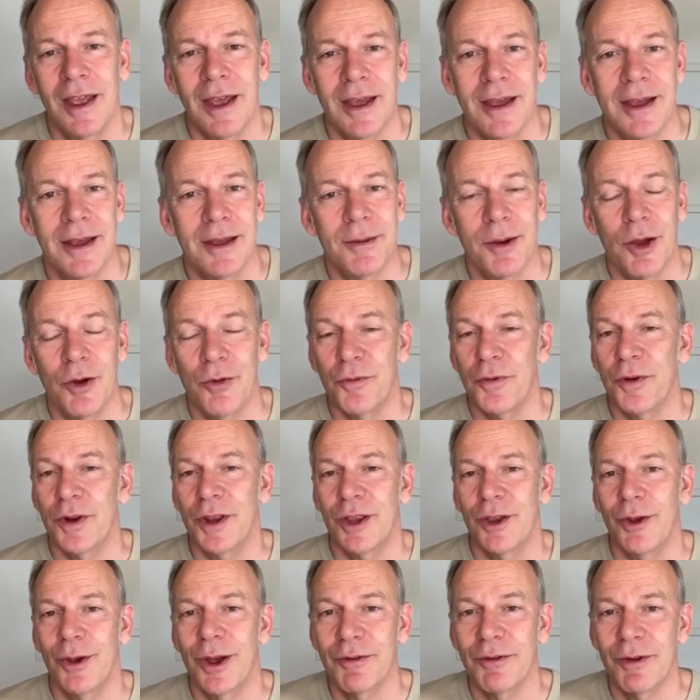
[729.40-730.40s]
Hopefully
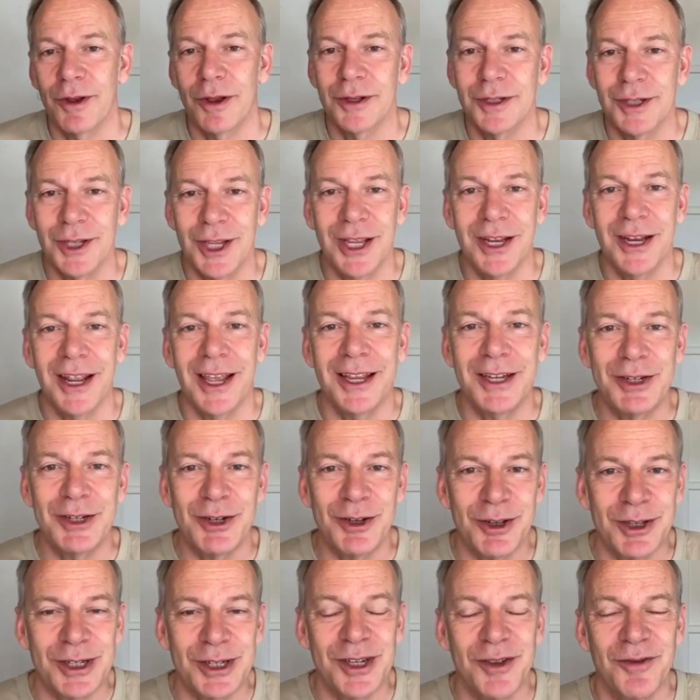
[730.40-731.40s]
you have a teenager
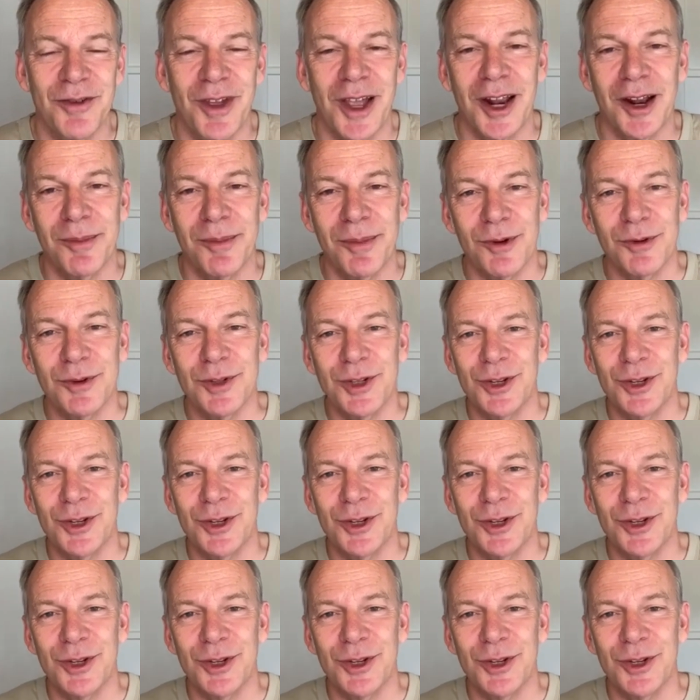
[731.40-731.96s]
that's available